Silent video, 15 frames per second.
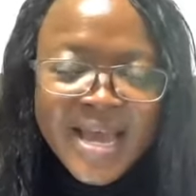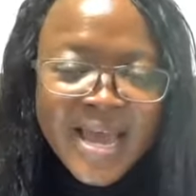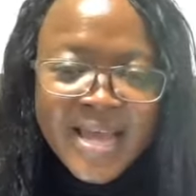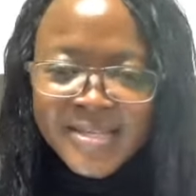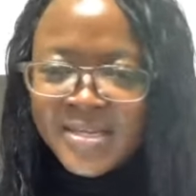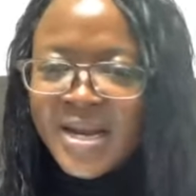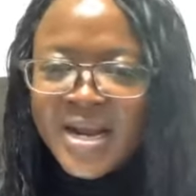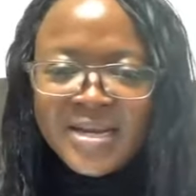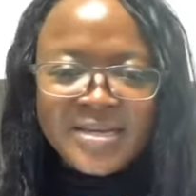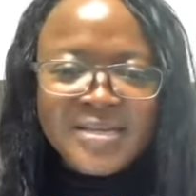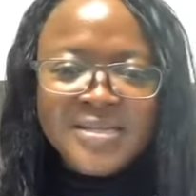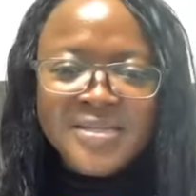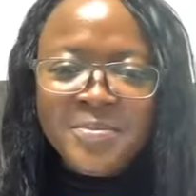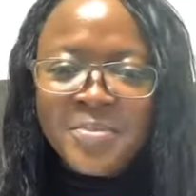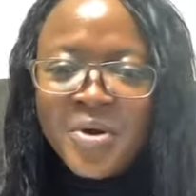It's not an
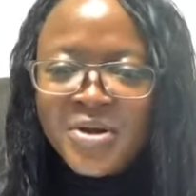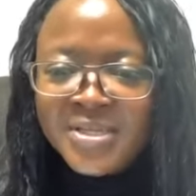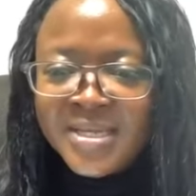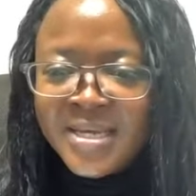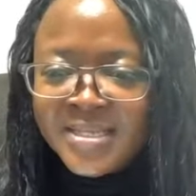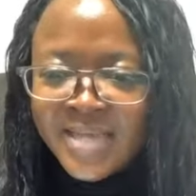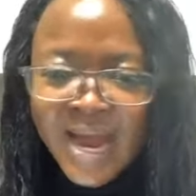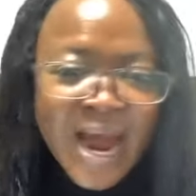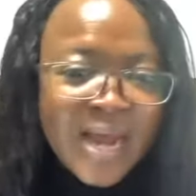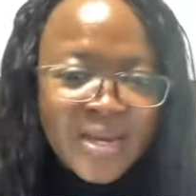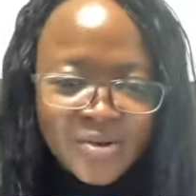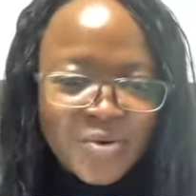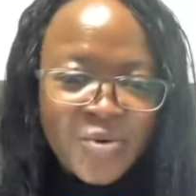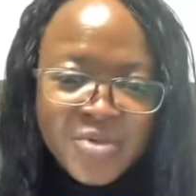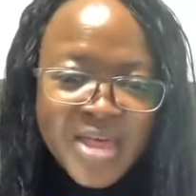easy process. I
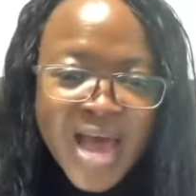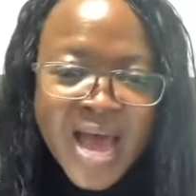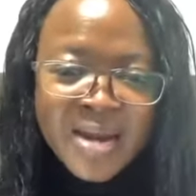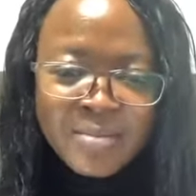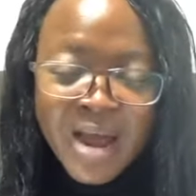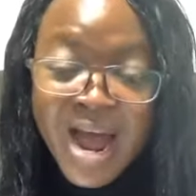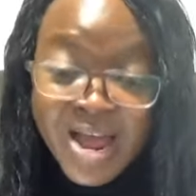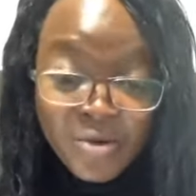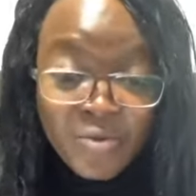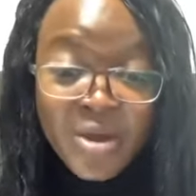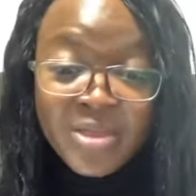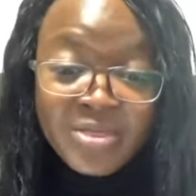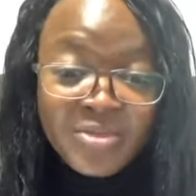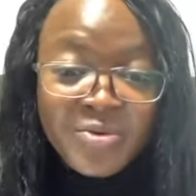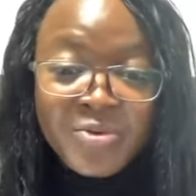know that. I
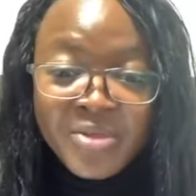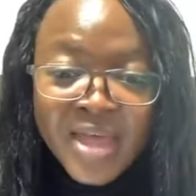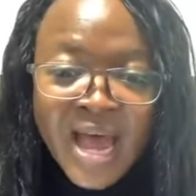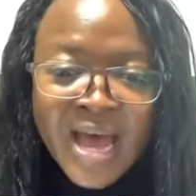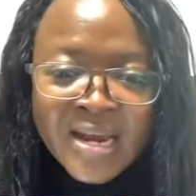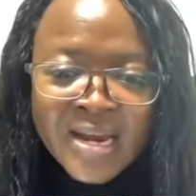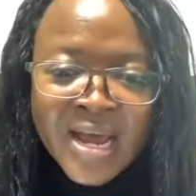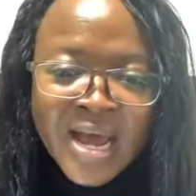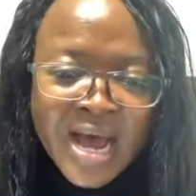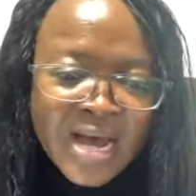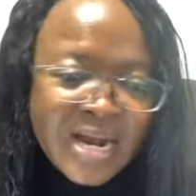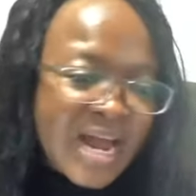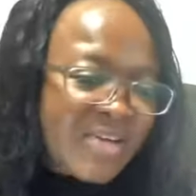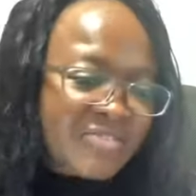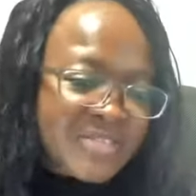went through that,
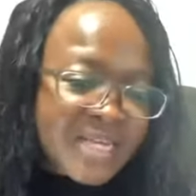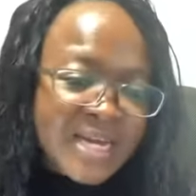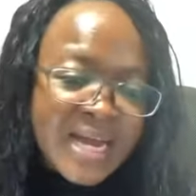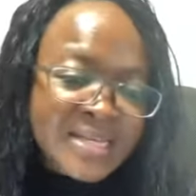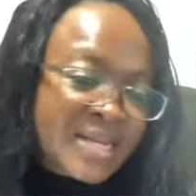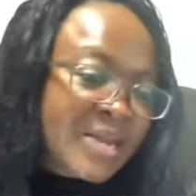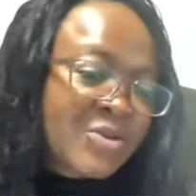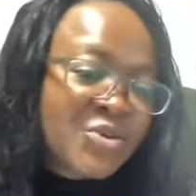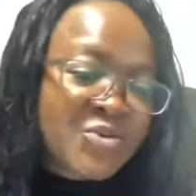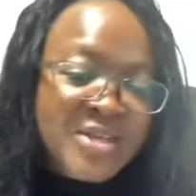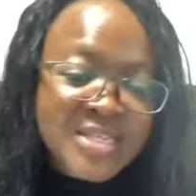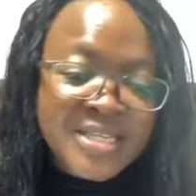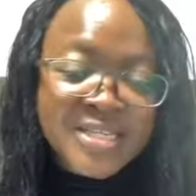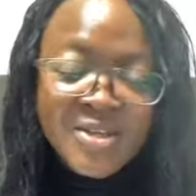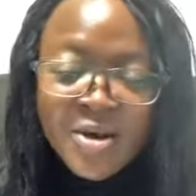and I started
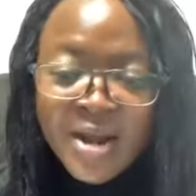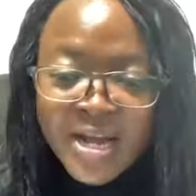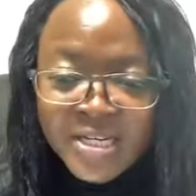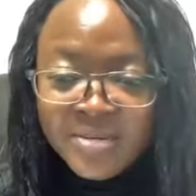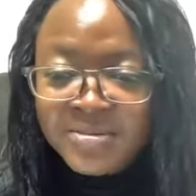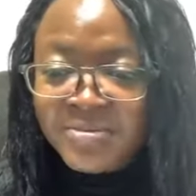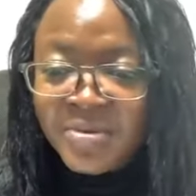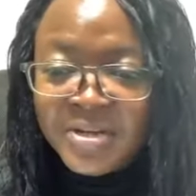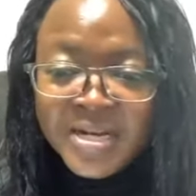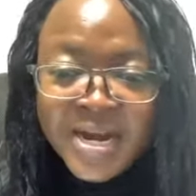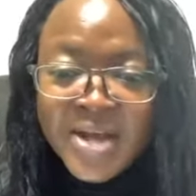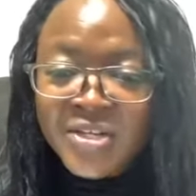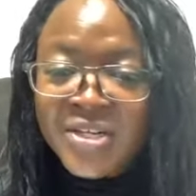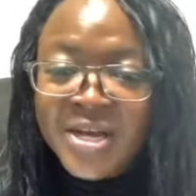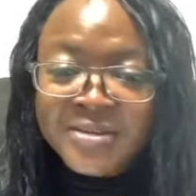curating scholarships for
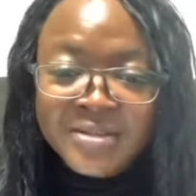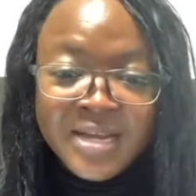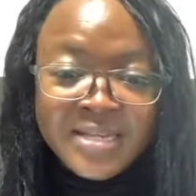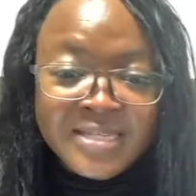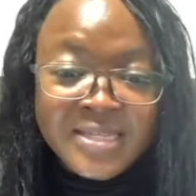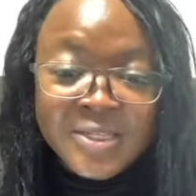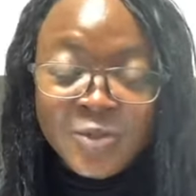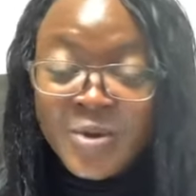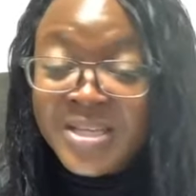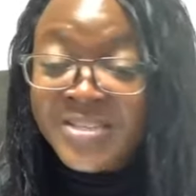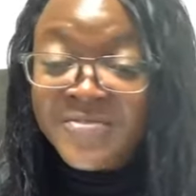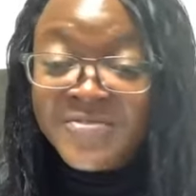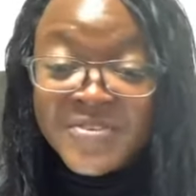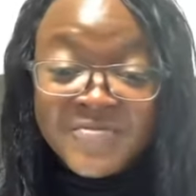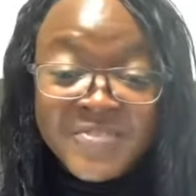international students in
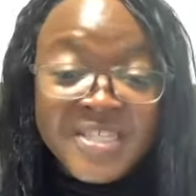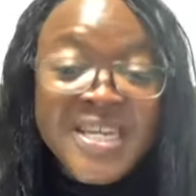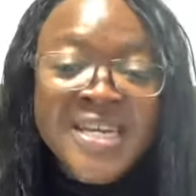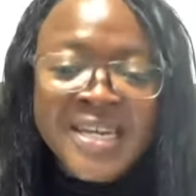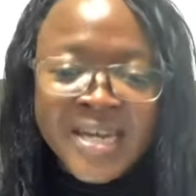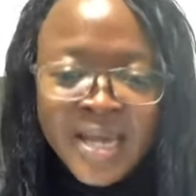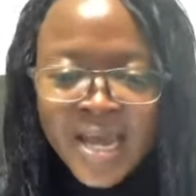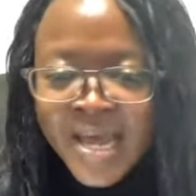2015.